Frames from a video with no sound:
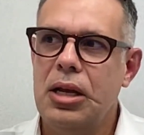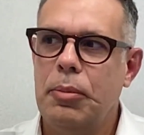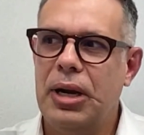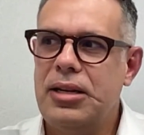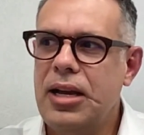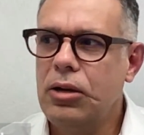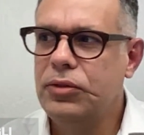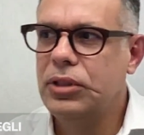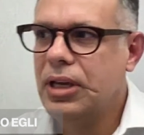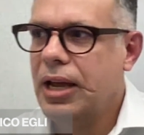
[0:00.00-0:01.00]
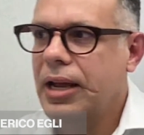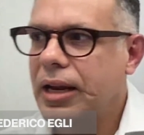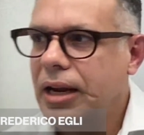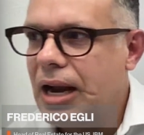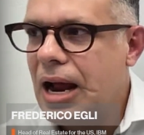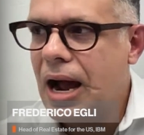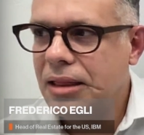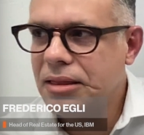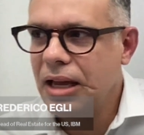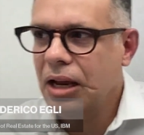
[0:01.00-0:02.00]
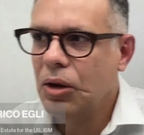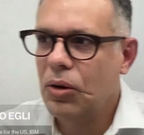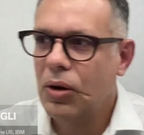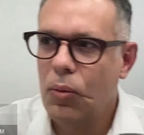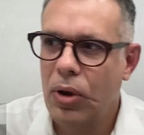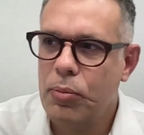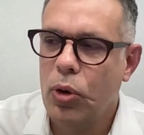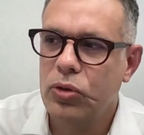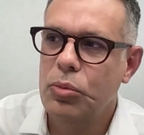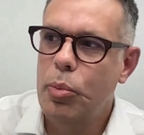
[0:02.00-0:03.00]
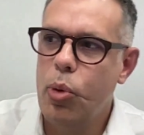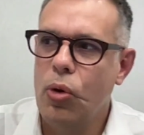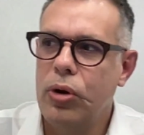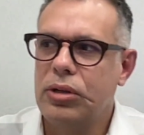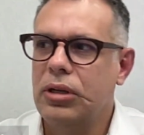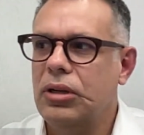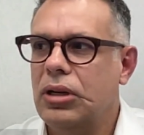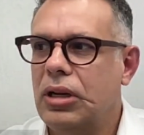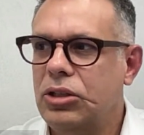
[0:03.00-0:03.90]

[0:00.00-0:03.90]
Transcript: But at the end of the day, I think what's most important